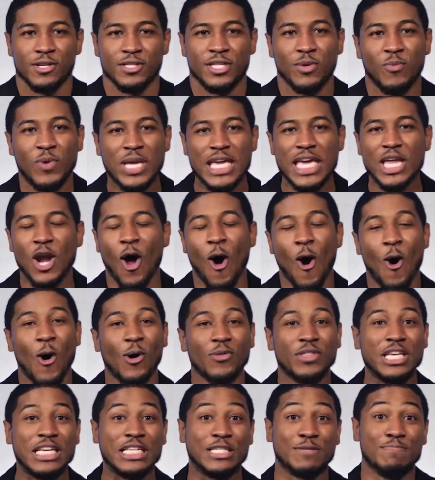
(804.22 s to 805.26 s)
See, we get all
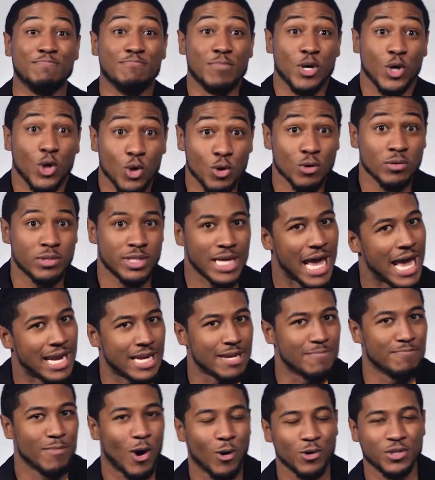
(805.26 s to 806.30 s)
these moods and
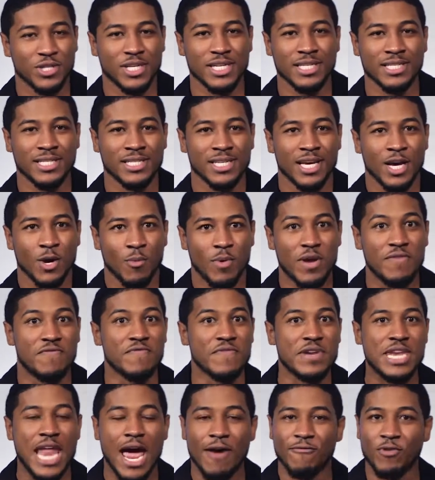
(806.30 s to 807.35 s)
emotions we've
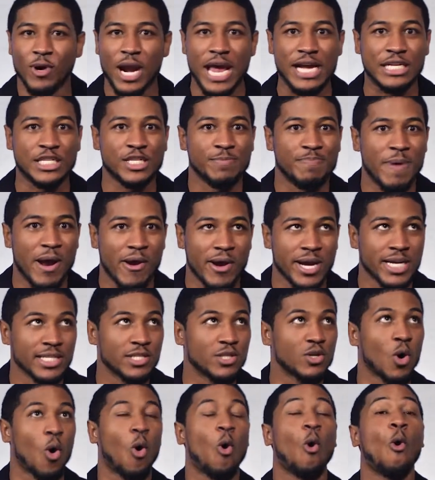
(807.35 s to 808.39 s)
never
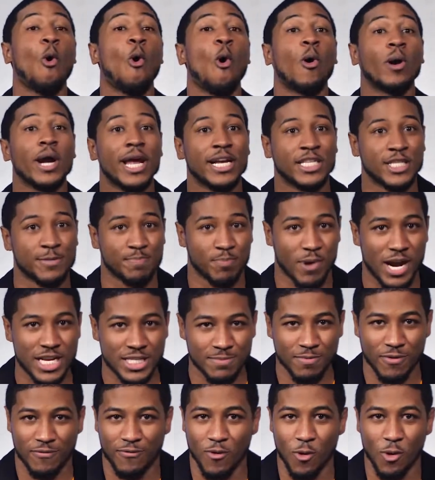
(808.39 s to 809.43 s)
experienced or expressed
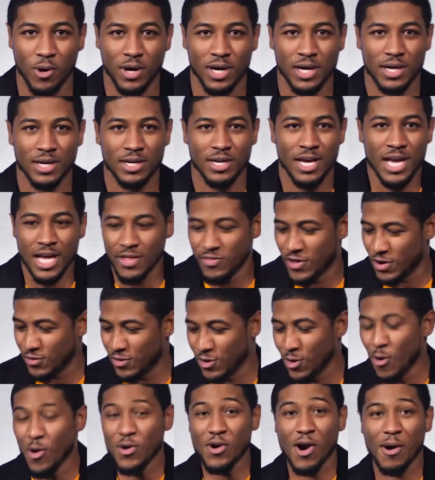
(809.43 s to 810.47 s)
before.
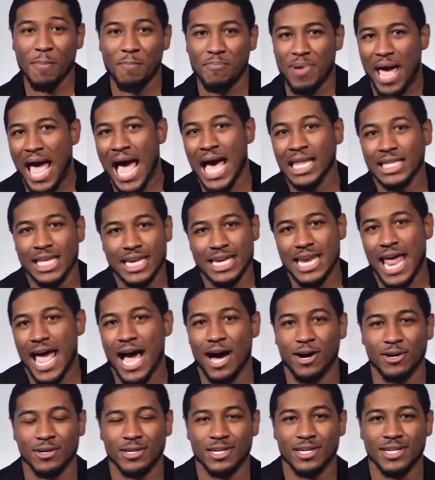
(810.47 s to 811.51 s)
They're on our palette
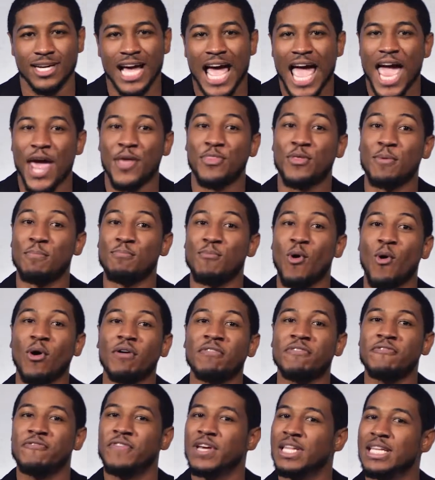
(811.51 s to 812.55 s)
now. And the more
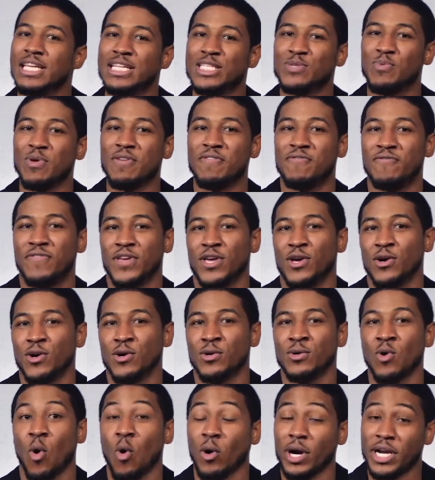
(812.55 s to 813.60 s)
feelings we
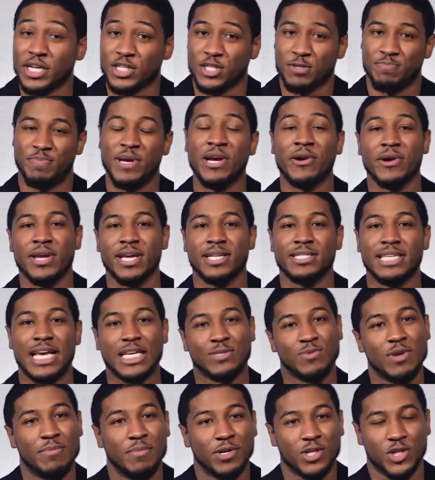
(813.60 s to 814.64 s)
feel or experience as
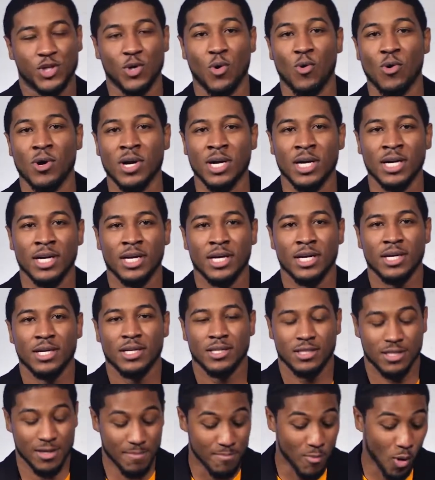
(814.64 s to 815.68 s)
we mature,
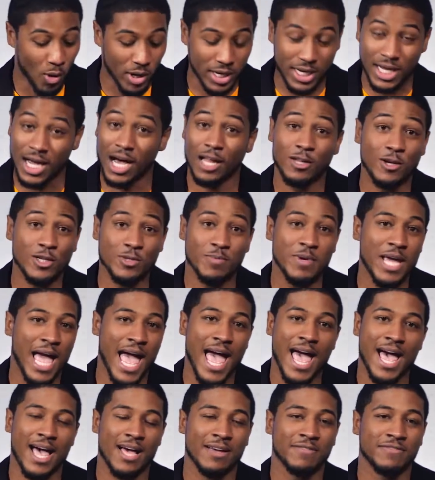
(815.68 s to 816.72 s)
the more colors we
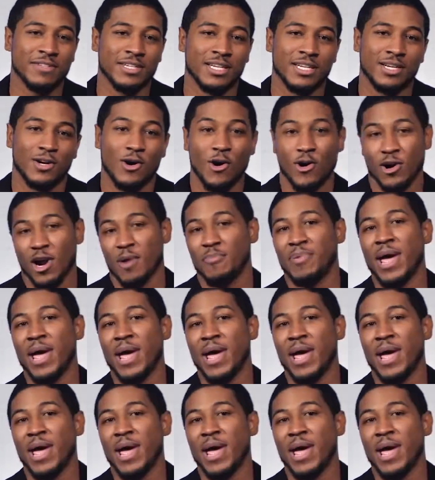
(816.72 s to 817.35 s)
have on our